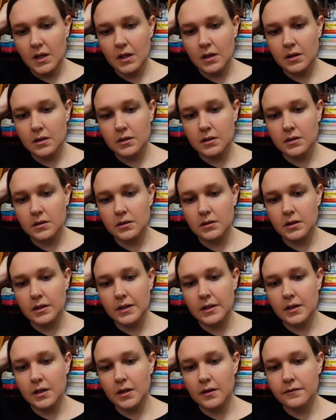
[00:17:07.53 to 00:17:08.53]
and then
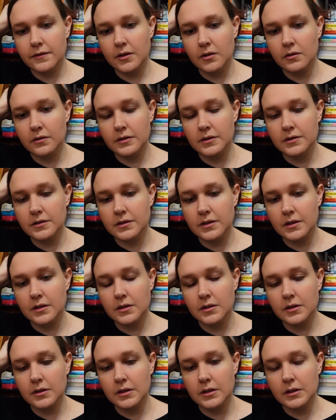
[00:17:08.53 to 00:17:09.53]
like having all these like
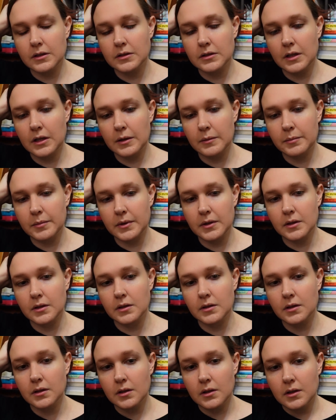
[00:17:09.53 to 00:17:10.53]
good things
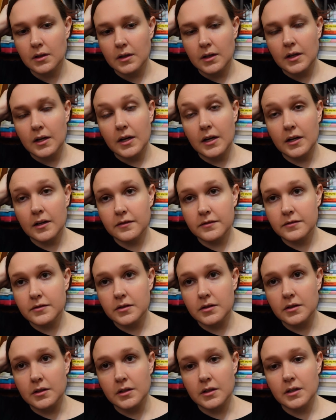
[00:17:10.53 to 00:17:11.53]
happen
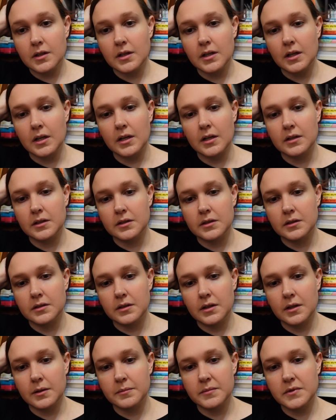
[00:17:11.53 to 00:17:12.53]
after, and
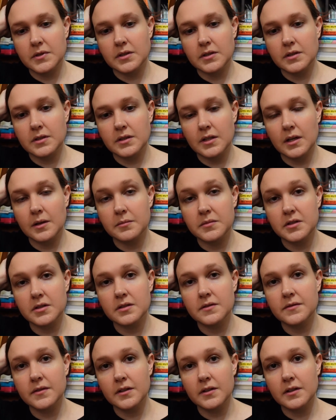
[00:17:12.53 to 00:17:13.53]
I'm just I'm
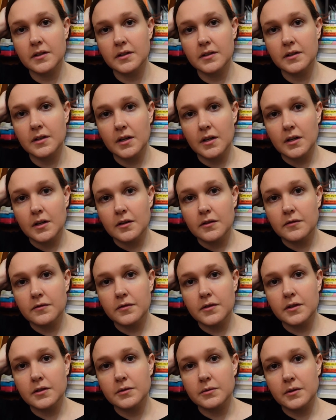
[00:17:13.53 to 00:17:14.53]
just very
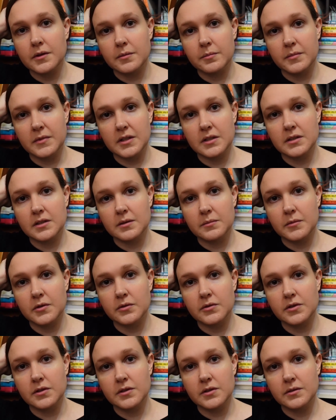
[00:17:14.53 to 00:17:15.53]
filled with mixed
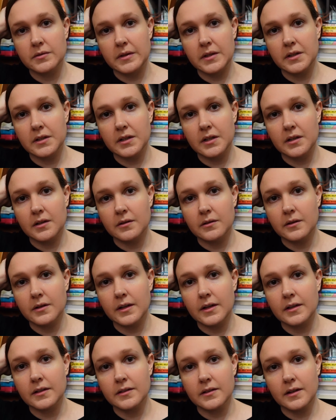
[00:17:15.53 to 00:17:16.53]
emotions right now,
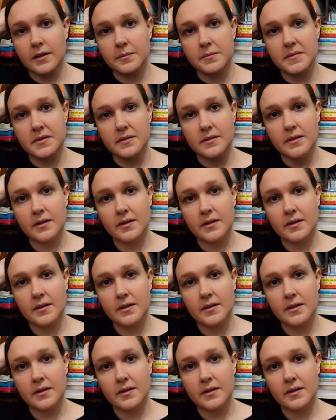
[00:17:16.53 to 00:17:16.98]
and I'm